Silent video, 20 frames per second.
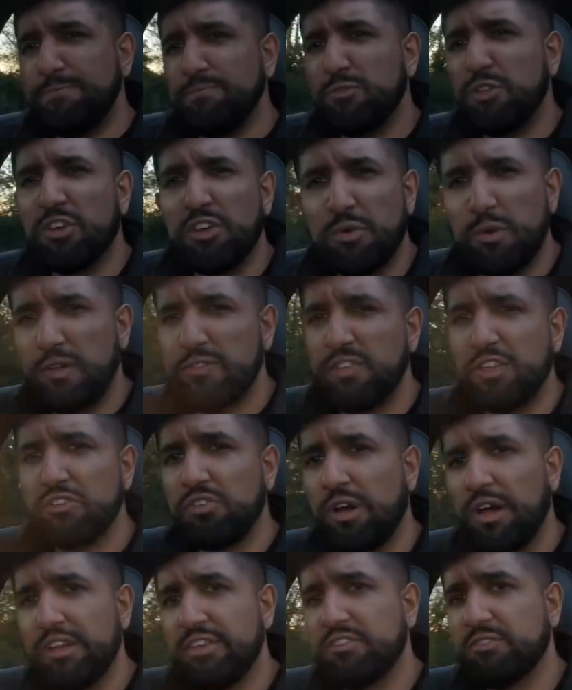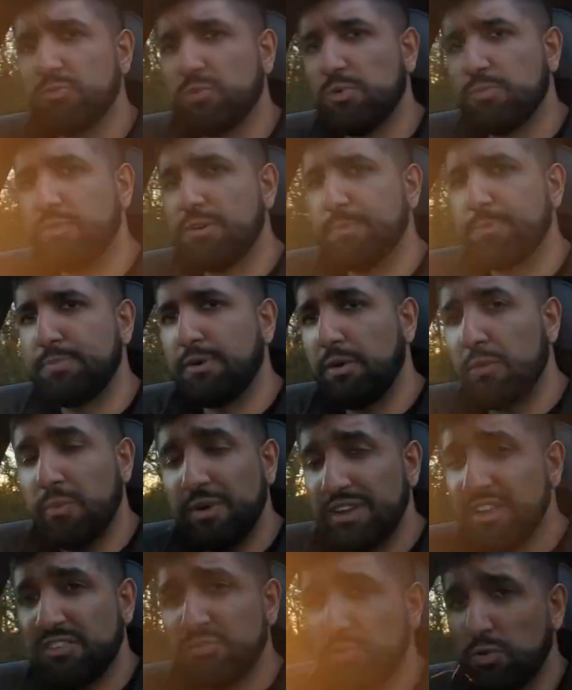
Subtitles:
You gotta wait for the tires to warm up, but when it's